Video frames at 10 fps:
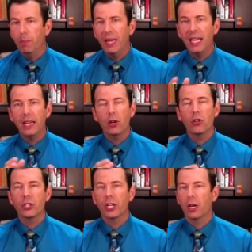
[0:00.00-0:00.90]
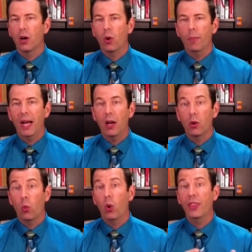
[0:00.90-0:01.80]
many years ago
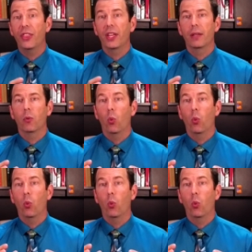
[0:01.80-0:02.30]
about what the